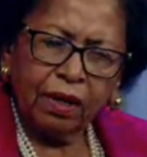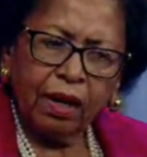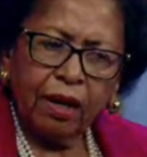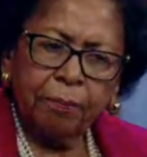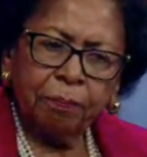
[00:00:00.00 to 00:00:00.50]

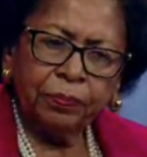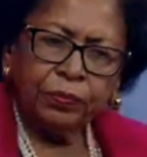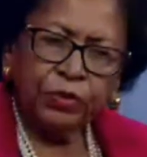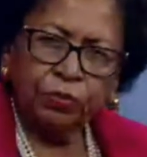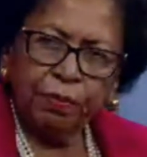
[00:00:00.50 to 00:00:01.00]
um,
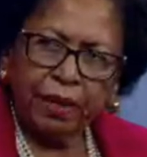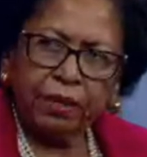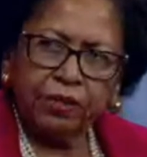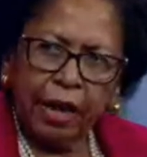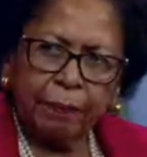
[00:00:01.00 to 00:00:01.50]
to make
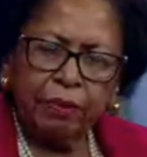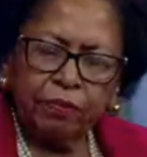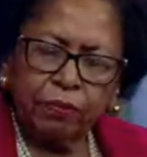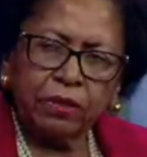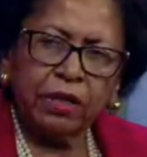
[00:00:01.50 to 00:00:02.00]
us happy
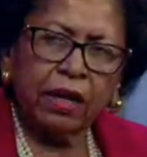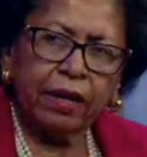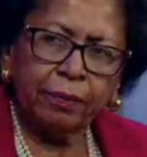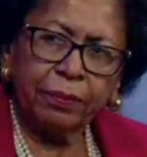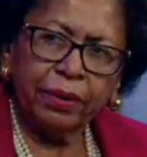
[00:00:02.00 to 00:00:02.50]
for a
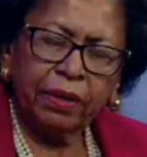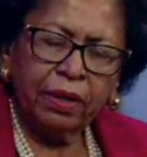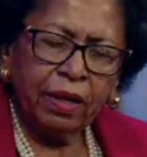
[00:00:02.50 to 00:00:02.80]
time. Okay.